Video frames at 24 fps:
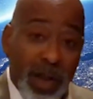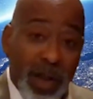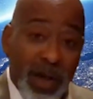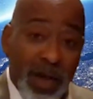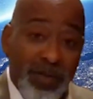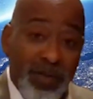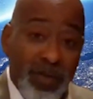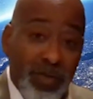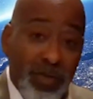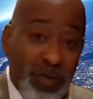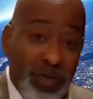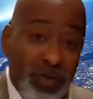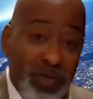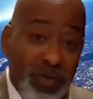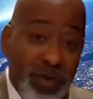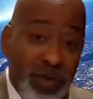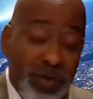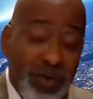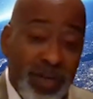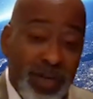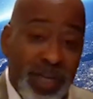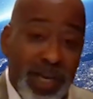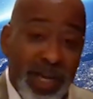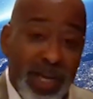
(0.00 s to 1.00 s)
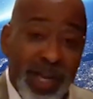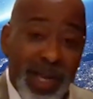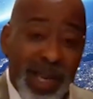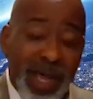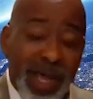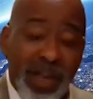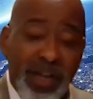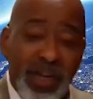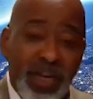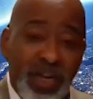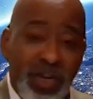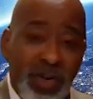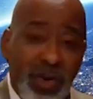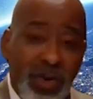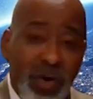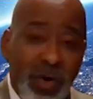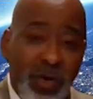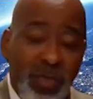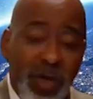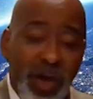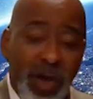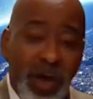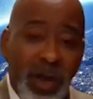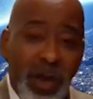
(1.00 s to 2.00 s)
11 through 13, let us
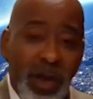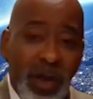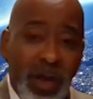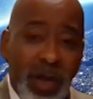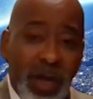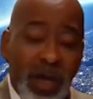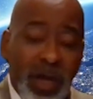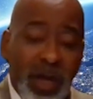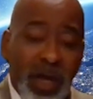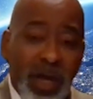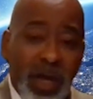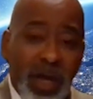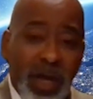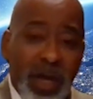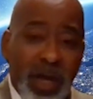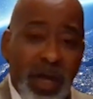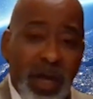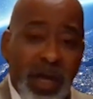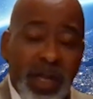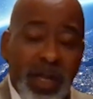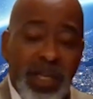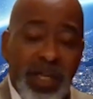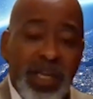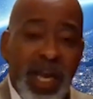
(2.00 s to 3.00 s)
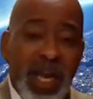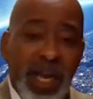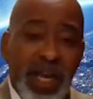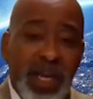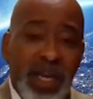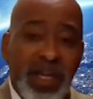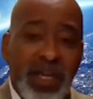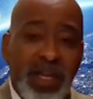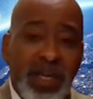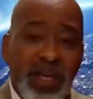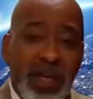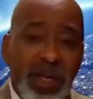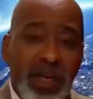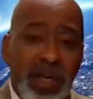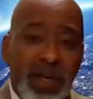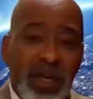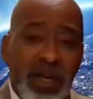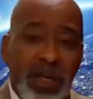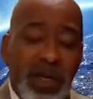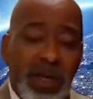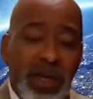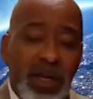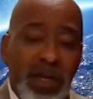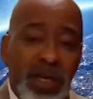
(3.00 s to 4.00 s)
know that it takes
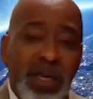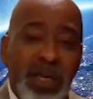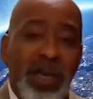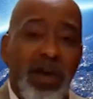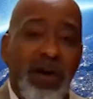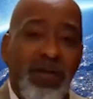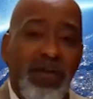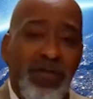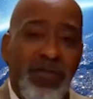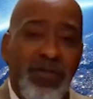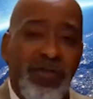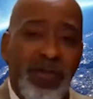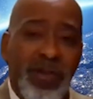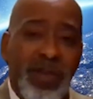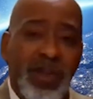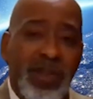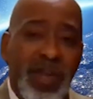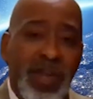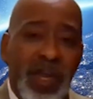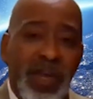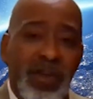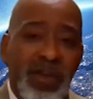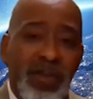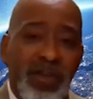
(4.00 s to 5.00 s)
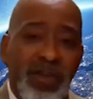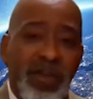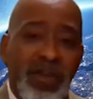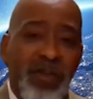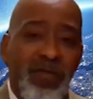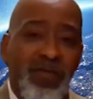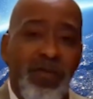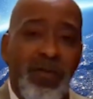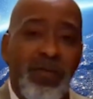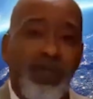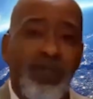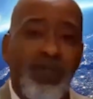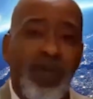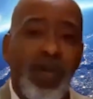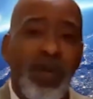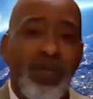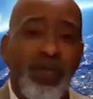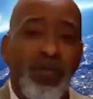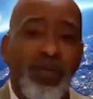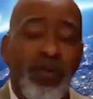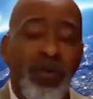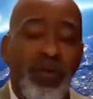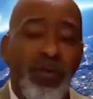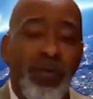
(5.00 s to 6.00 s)
gifts. It takes different
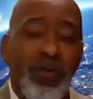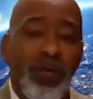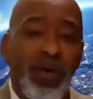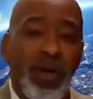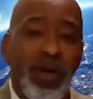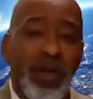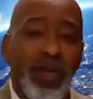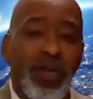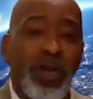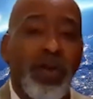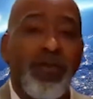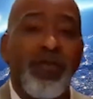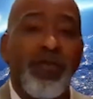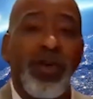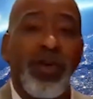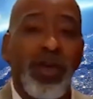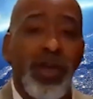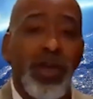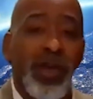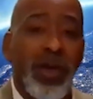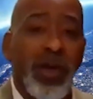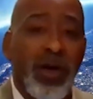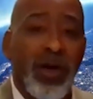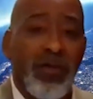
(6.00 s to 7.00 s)
people with different